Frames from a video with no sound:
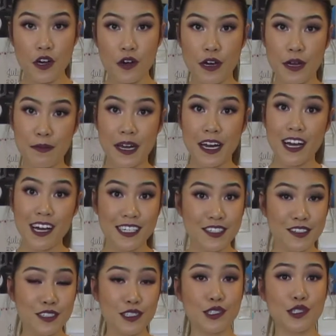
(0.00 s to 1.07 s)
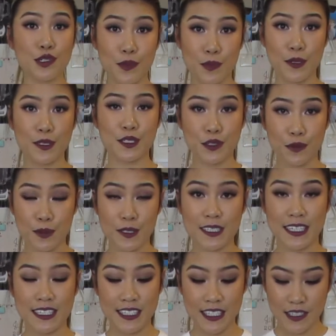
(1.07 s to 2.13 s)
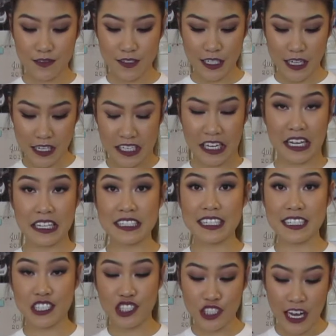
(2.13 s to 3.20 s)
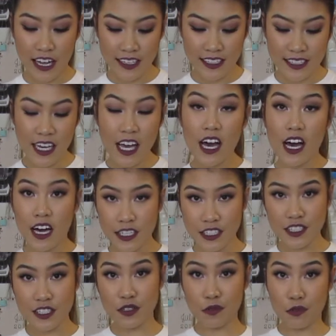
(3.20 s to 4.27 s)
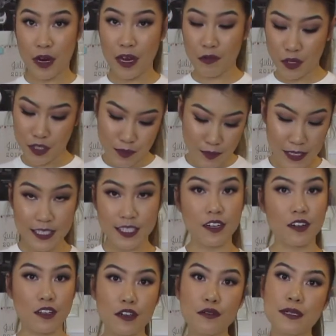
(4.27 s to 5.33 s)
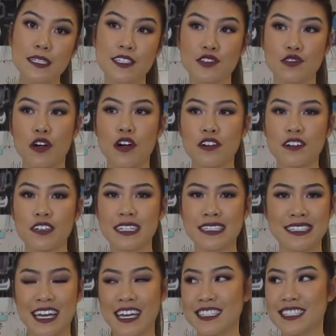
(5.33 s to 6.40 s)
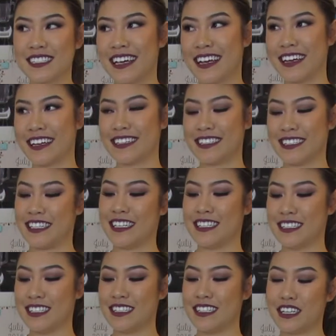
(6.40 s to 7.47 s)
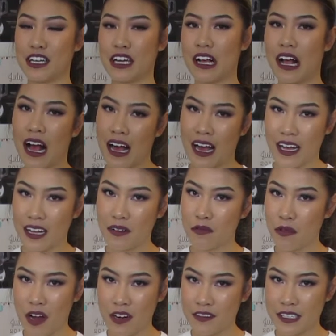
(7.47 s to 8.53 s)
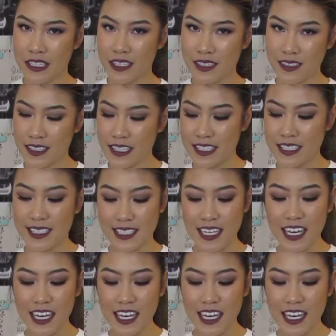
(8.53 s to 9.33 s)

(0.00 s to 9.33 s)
Okay, my eyes are super sensitive to onions and shallots. Onions are way worse because they're a little bit stronger in taste and in eye-wateringness.